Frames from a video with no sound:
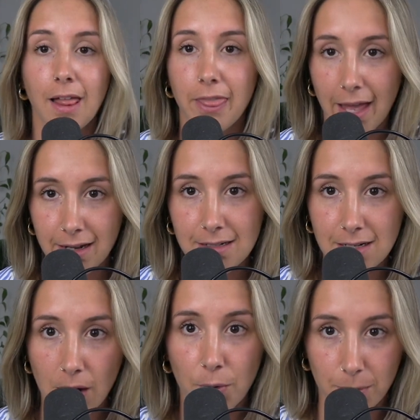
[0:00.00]
That is
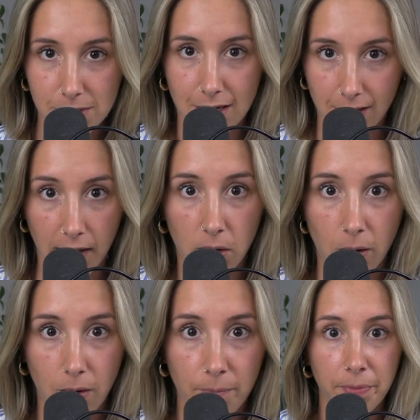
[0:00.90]
not what I'm saying at
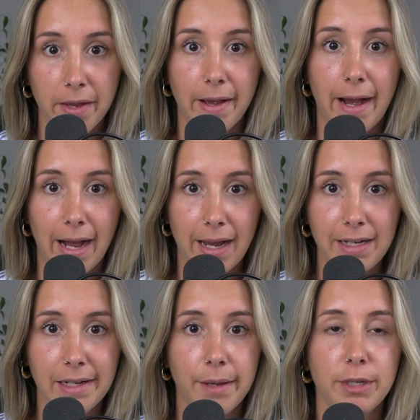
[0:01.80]
all.
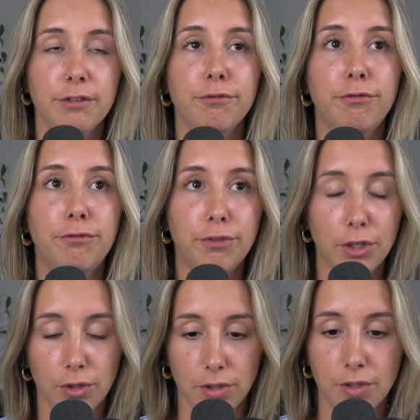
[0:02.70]
I am in
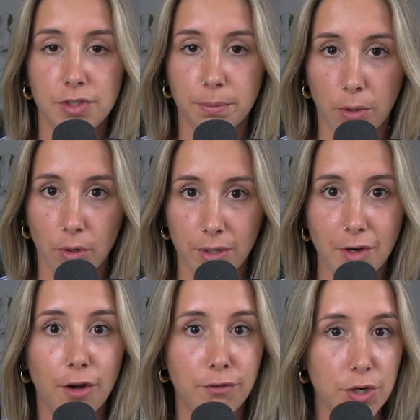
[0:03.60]
full support
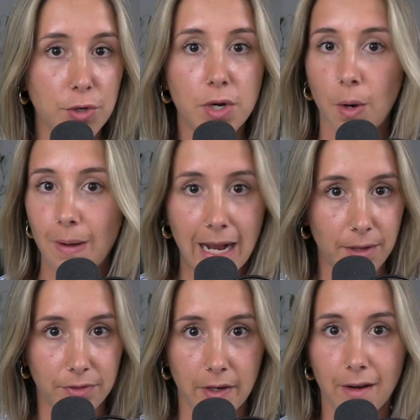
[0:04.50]
of you going
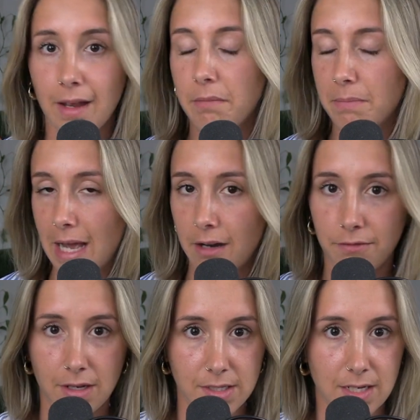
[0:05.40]
out there and
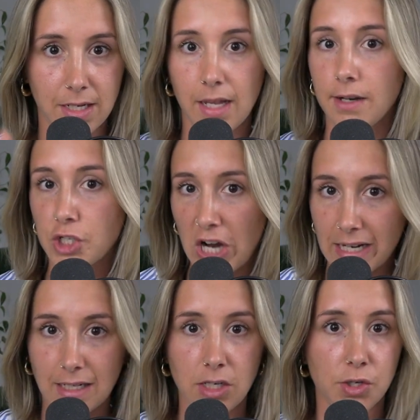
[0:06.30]
manifesting and
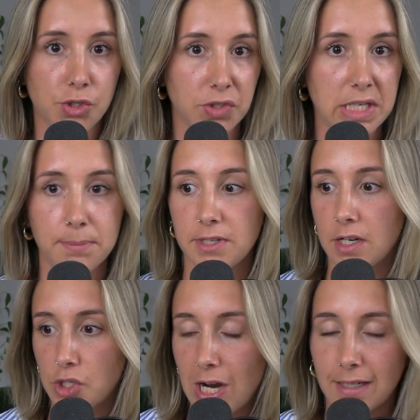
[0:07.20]
attracting your dreams and
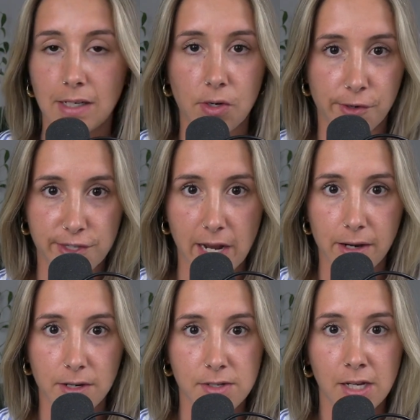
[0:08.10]
attracting your
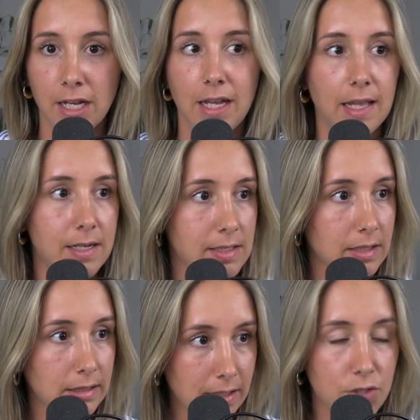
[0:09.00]
desires. It is
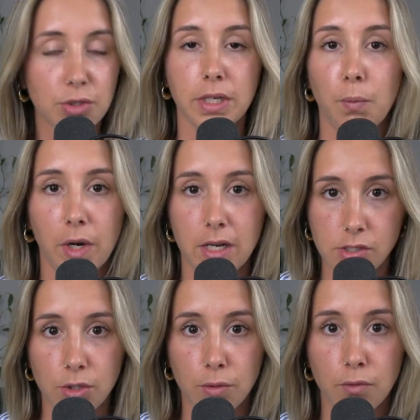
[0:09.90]
literally what I
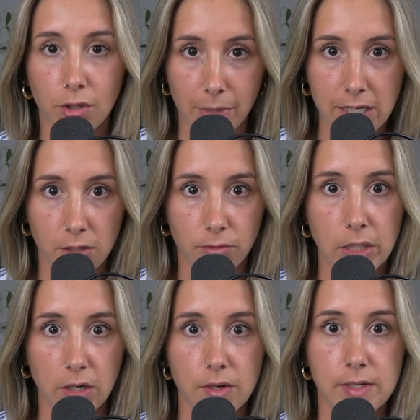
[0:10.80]
do for my
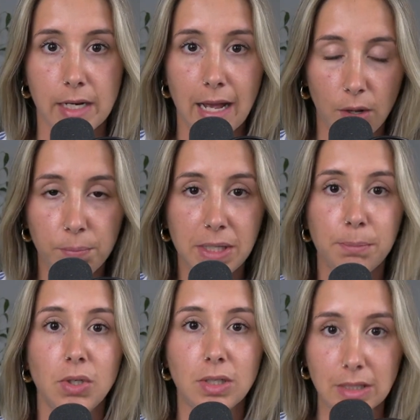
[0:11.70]
career, is to help
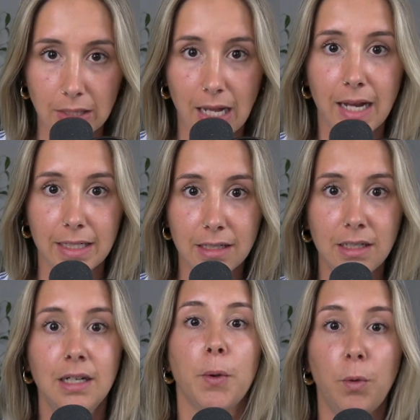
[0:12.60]
people align
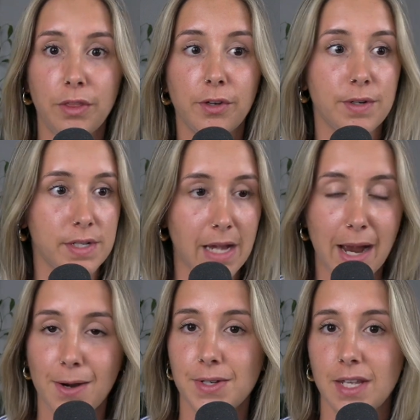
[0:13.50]
with their
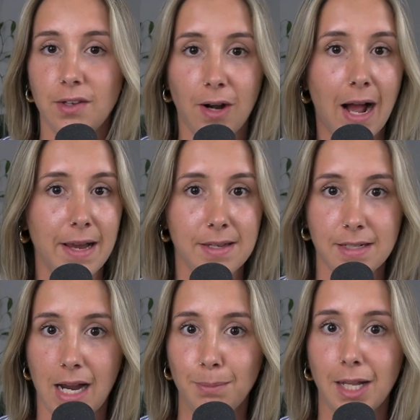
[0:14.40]
desires and their highest
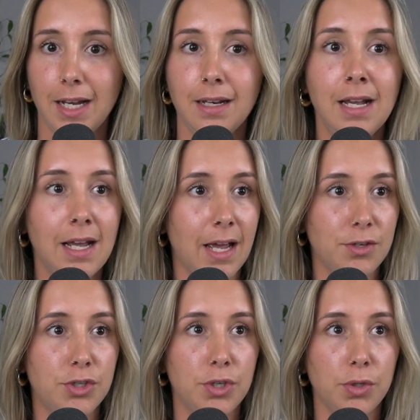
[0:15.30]
timeline
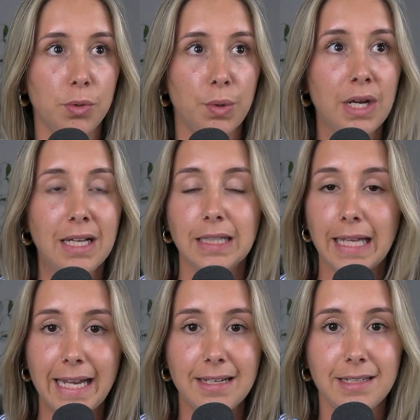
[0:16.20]
and to
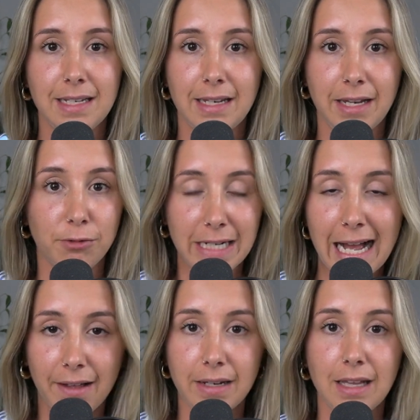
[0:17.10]
land in a
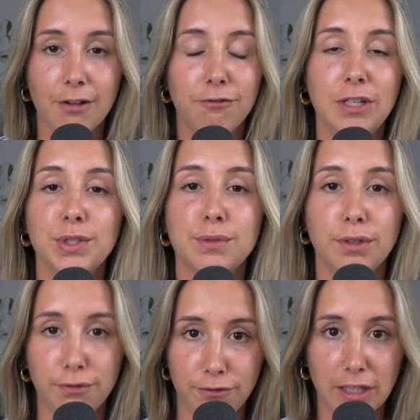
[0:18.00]
reality that feels
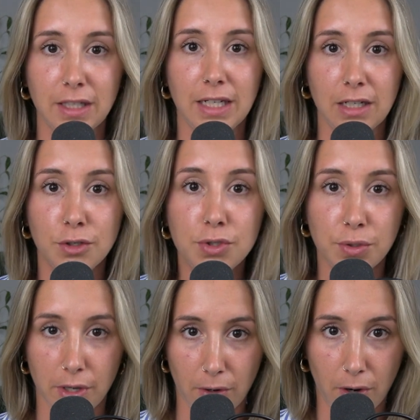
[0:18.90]
fulfilling
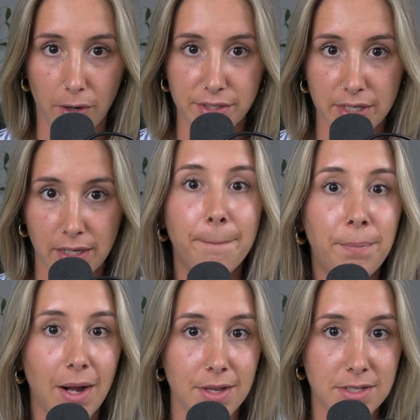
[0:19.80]
to their heart.
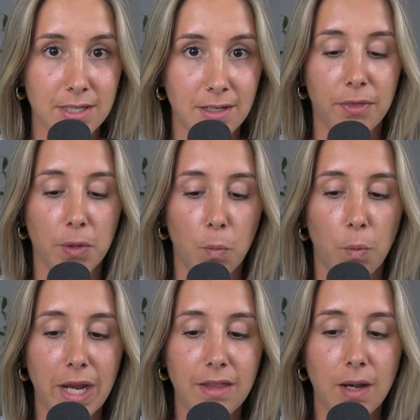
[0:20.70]
But the
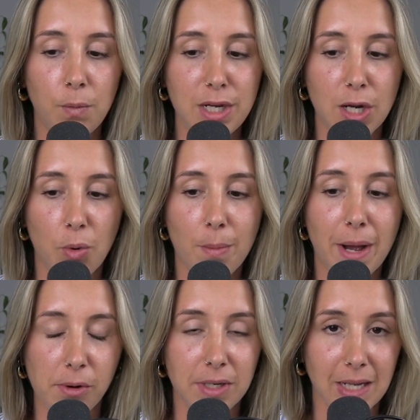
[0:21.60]
way that we go
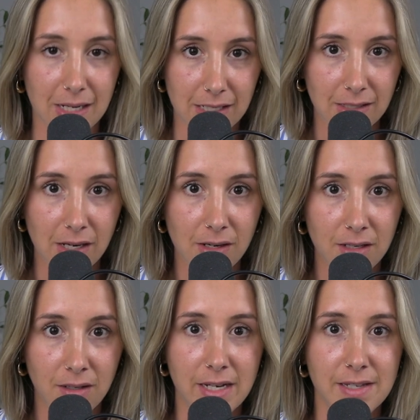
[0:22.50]
about getting
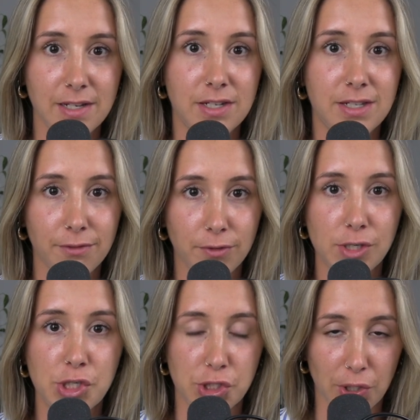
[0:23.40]
there is a
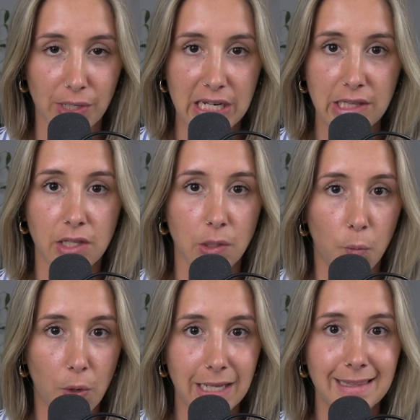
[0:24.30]
different journey than the
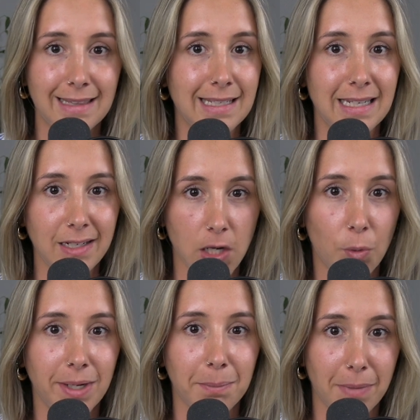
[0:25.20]
one that the
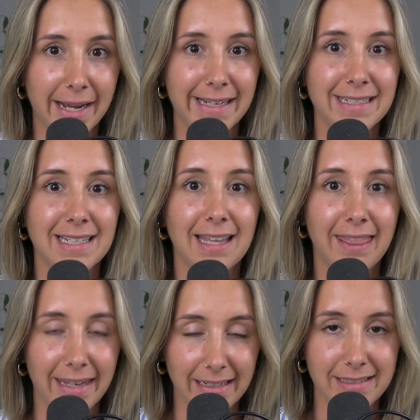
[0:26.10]
egoic mind
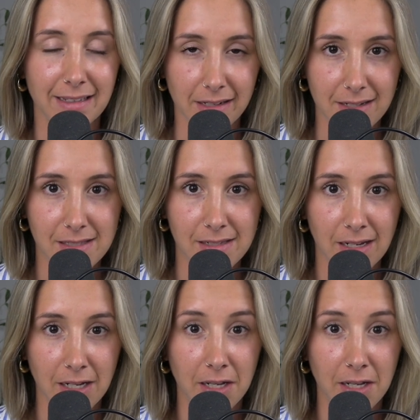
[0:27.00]
thinks it is.